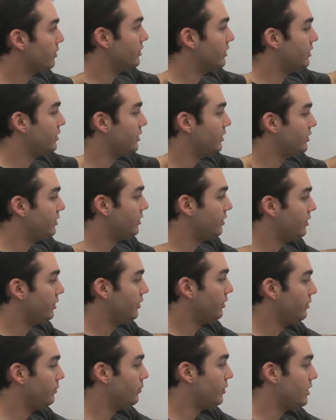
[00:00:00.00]
resistance
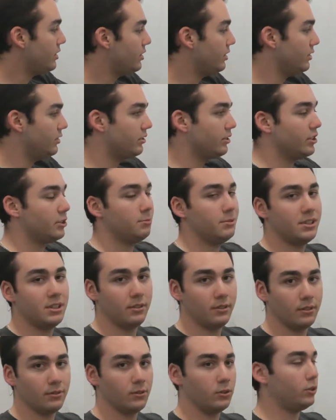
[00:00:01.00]
until it reaches a
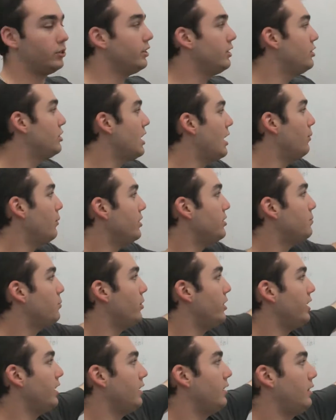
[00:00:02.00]
specific voltage, at which
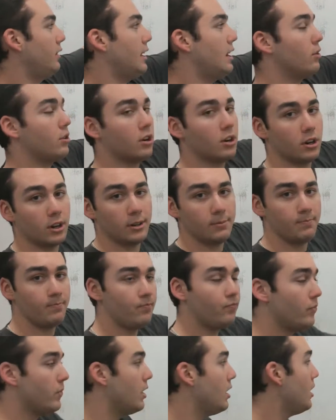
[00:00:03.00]
point it'll allow current.
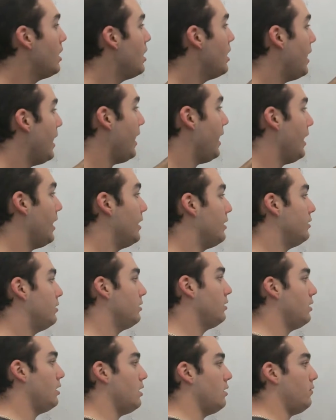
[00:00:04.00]
And
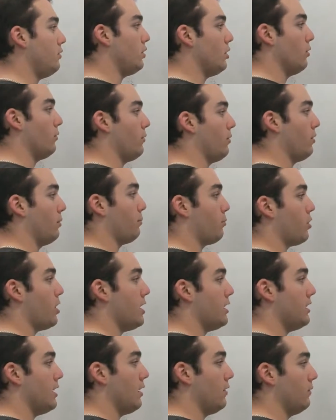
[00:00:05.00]
if you go for the
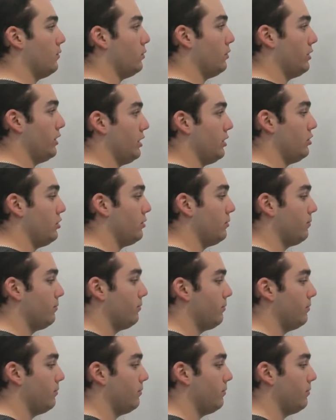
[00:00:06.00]
breakdown voltage,